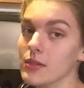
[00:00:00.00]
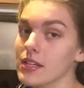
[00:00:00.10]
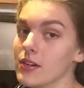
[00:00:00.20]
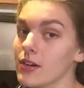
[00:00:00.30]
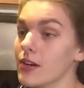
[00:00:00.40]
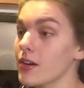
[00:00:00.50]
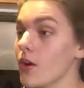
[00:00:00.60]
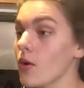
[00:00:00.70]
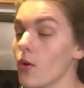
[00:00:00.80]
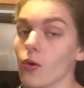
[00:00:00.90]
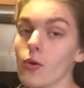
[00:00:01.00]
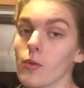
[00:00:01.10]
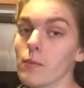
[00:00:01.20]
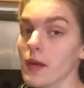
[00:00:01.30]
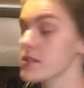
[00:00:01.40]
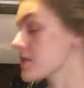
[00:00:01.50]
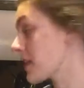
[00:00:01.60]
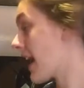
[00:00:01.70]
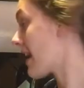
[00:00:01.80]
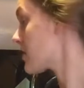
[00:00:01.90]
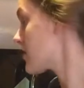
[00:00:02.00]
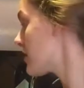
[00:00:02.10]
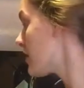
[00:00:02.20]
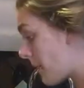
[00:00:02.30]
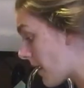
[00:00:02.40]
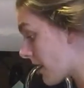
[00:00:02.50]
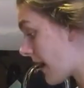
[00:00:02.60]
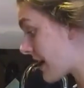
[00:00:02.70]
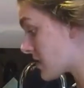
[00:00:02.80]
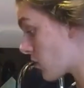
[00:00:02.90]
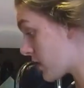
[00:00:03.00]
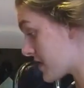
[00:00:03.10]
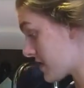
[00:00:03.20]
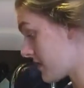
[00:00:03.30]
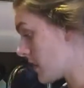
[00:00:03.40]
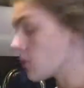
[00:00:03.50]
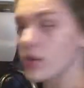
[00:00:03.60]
you can earn a whole bunch of cash. Now, Puck has a horse.